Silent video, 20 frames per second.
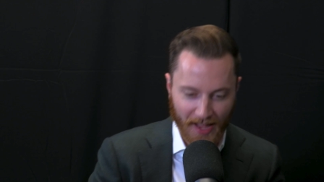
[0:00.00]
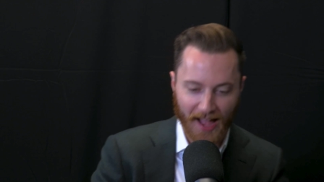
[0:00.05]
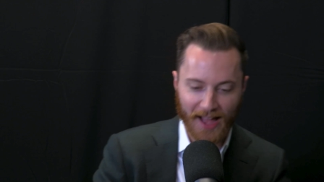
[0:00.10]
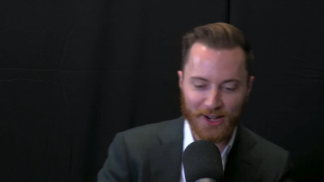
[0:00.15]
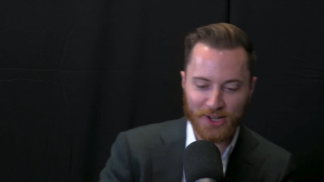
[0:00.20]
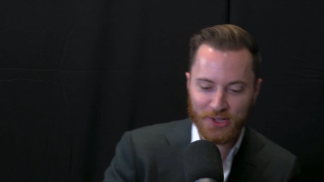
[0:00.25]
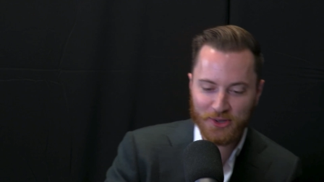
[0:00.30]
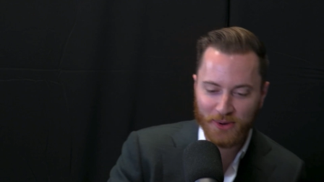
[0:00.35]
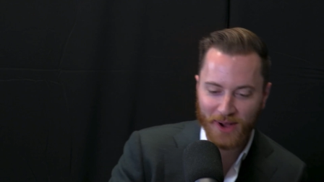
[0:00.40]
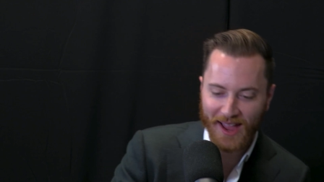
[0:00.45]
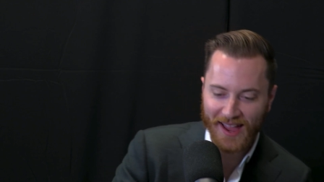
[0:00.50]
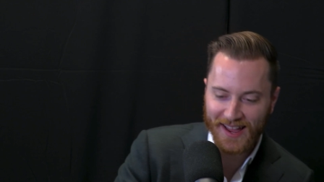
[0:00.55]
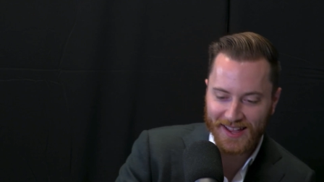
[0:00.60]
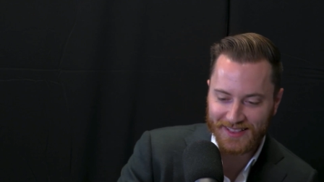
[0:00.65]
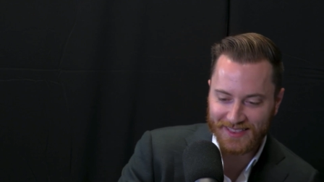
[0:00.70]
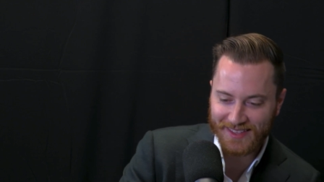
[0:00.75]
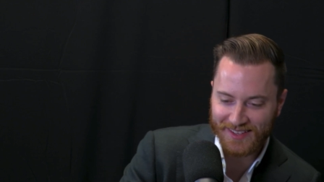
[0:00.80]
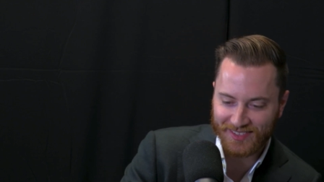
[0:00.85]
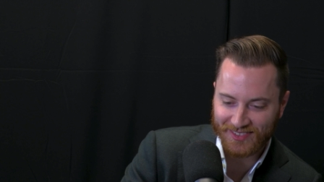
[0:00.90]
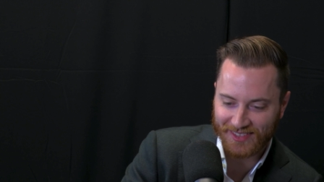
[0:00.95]
How do you
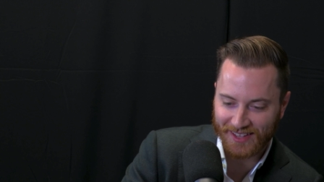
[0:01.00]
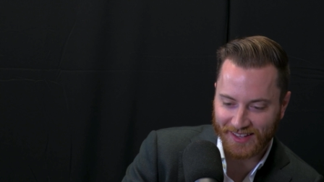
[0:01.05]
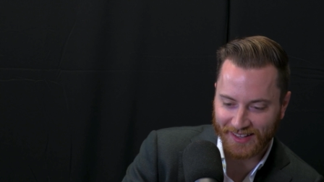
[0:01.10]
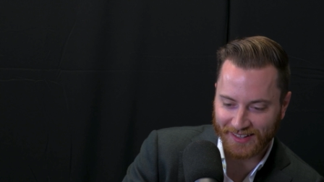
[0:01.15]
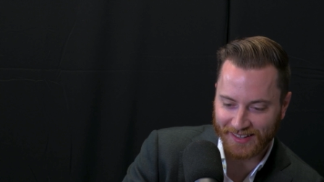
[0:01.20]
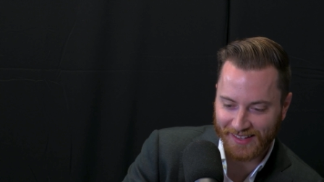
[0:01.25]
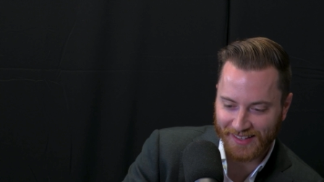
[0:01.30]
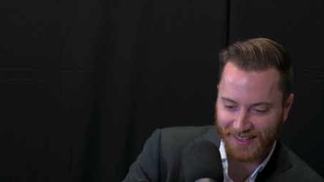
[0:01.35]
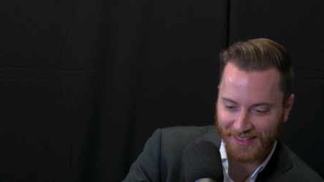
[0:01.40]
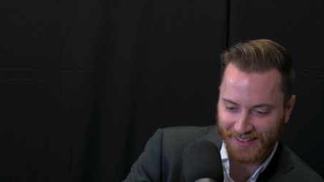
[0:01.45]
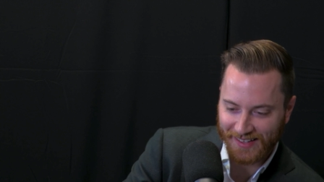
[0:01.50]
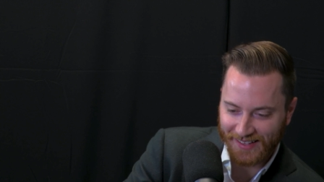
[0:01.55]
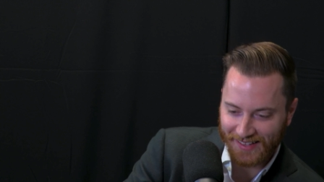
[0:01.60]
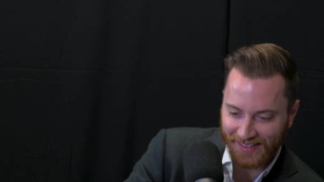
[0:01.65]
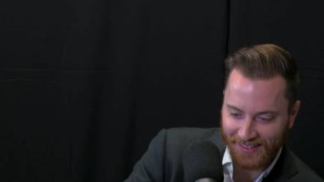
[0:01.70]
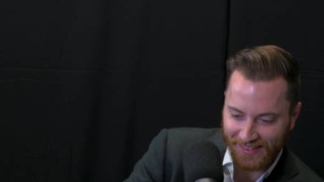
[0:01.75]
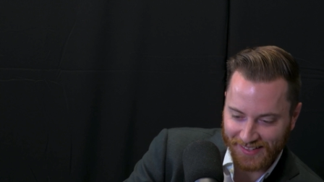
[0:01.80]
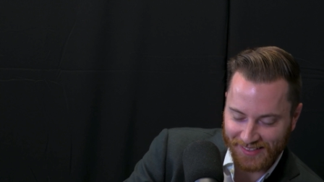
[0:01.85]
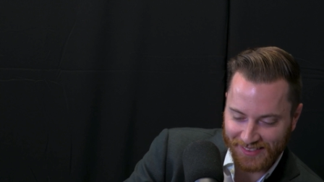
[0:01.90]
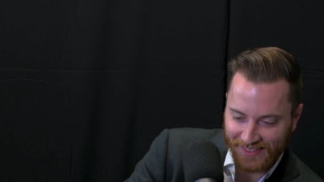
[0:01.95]
hate this thing? Dude,
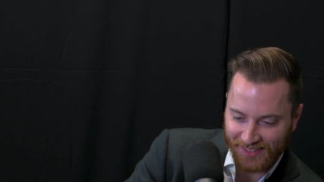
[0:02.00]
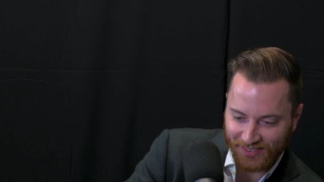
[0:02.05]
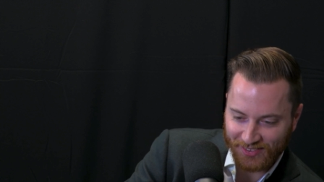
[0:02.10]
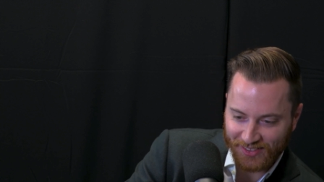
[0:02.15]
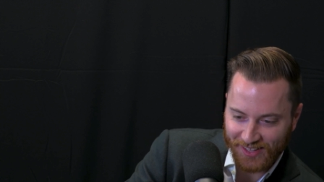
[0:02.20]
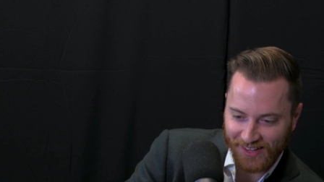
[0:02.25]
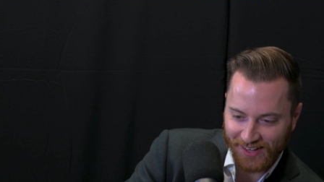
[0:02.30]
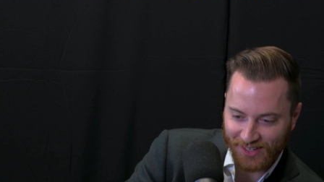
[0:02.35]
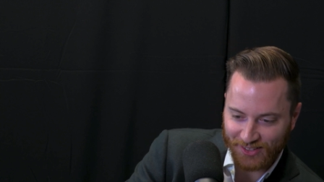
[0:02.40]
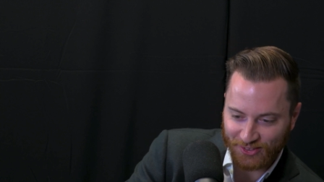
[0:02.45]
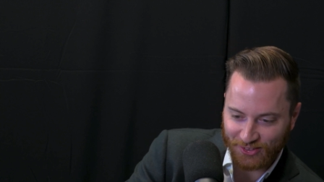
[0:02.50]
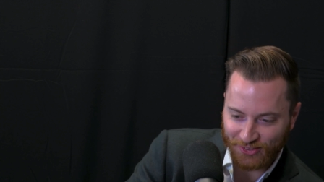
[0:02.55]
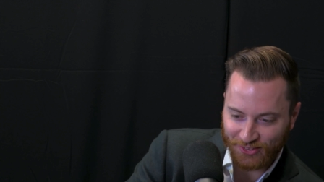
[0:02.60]
this thing is